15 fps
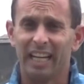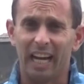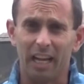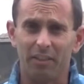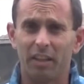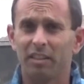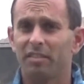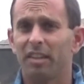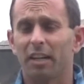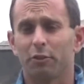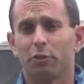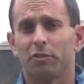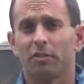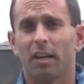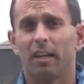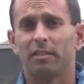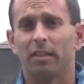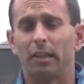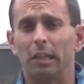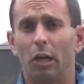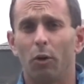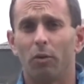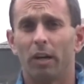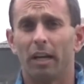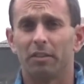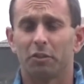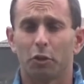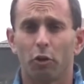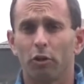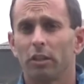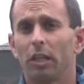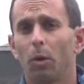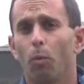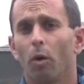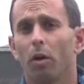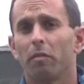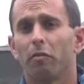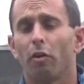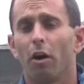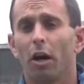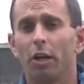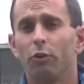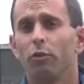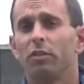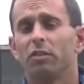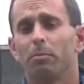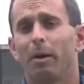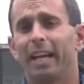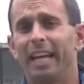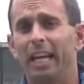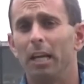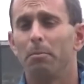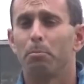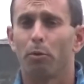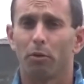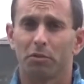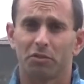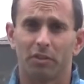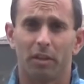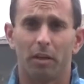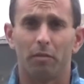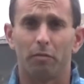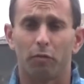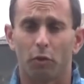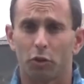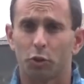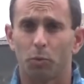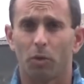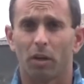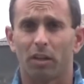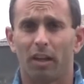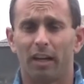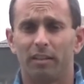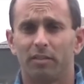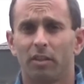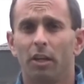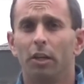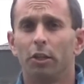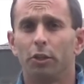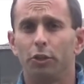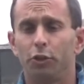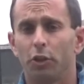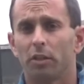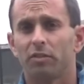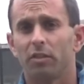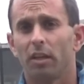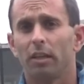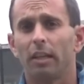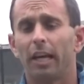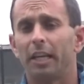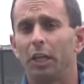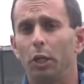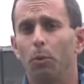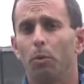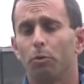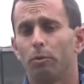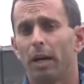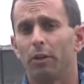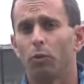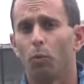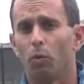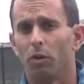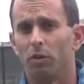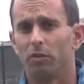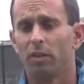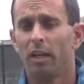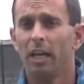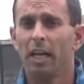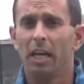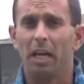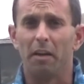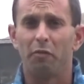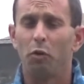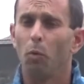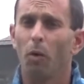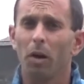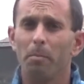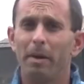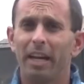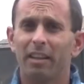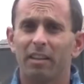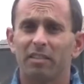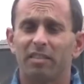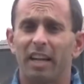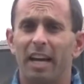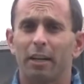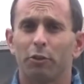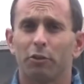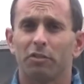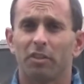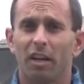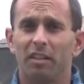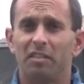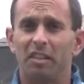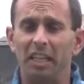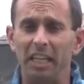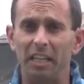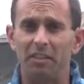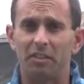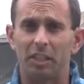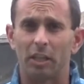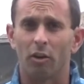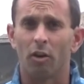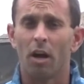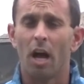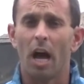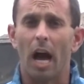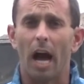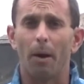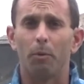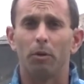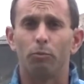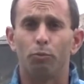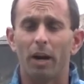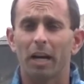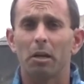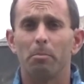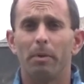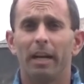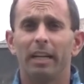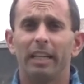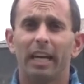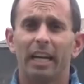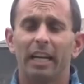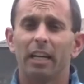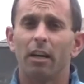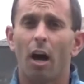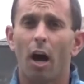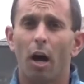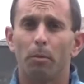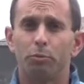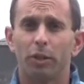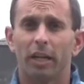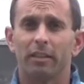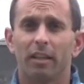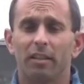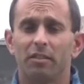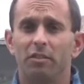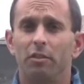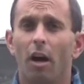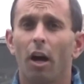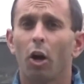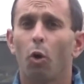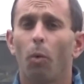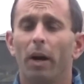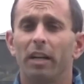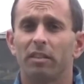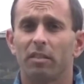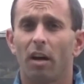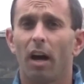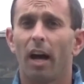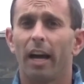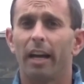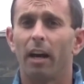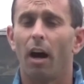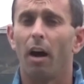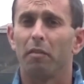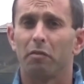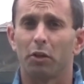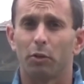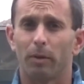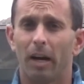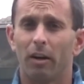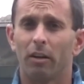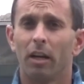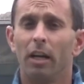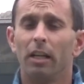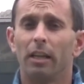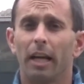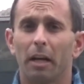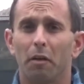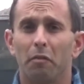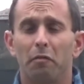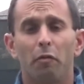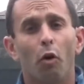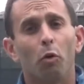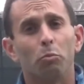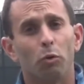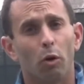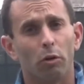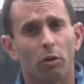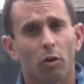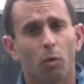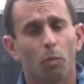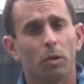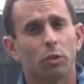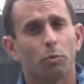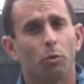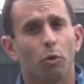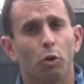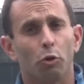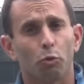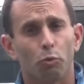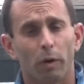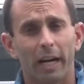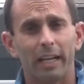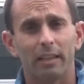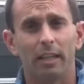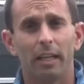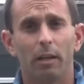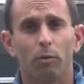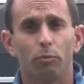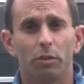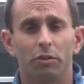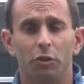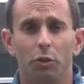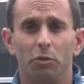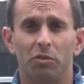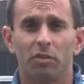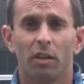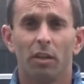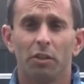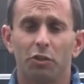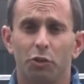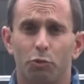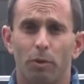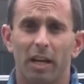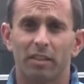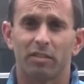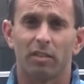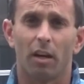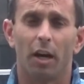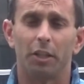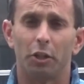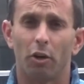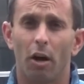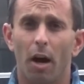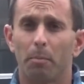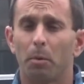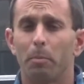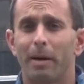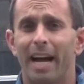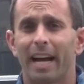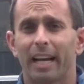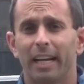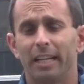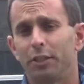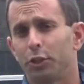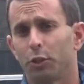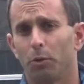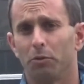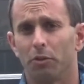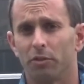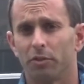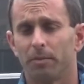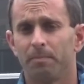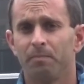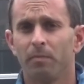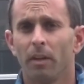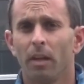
And this exercise alone has currently worked for hundreds of my in-person and virtual clients just like you around the world. If you want to make this exercise easier, I would recommend getting an object that's not quite as high off the ground, like a foam roller, which will greatly reduce stress on your upper back and shoulders.